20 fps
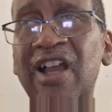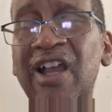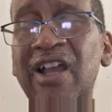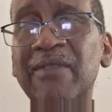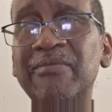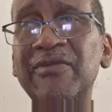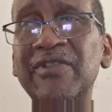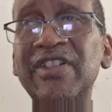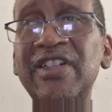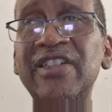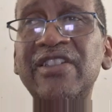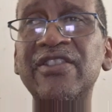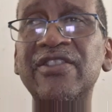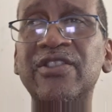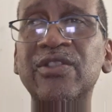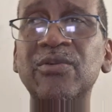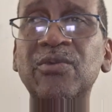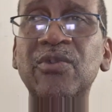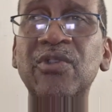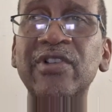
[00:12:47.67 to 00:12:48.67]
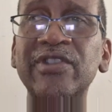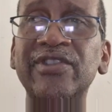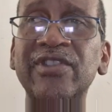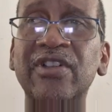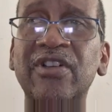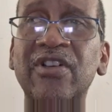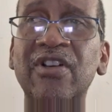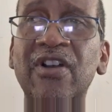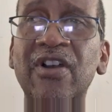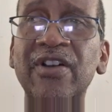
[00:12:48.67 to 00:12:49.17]
I'm leaning towards the
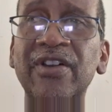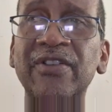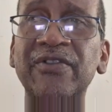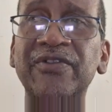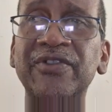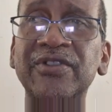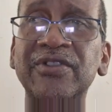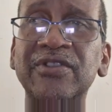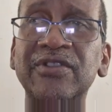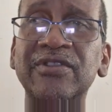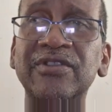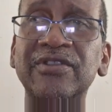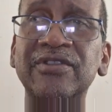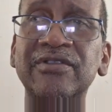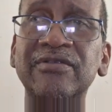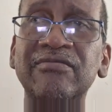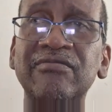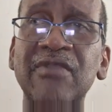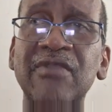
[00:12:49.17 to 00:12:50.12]
Carnival,